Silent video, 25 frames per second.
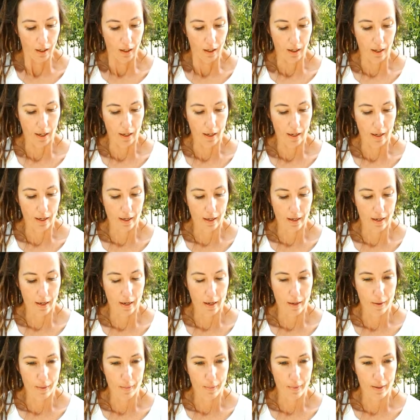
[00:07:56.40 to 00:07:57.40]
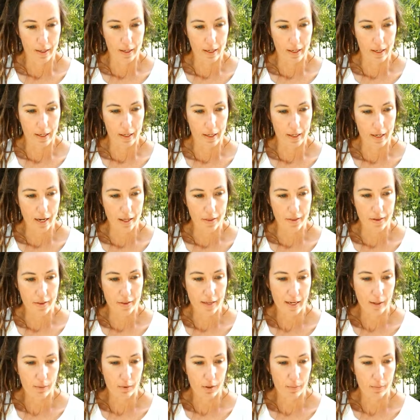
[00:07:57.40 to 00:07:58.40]
Another
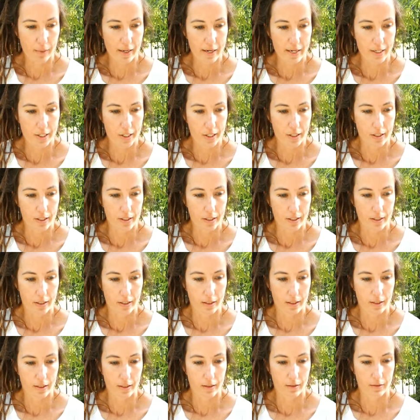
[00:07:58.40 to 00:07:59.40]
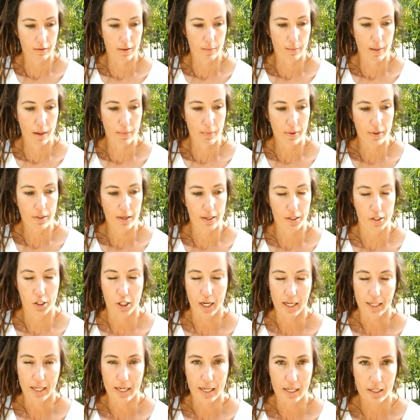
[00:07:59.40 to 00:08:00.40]
thing would be to remember that
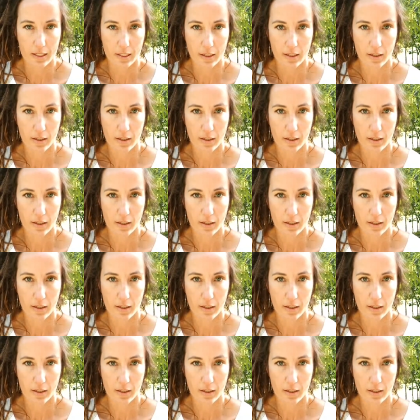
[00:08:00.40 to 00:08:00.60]
check-in.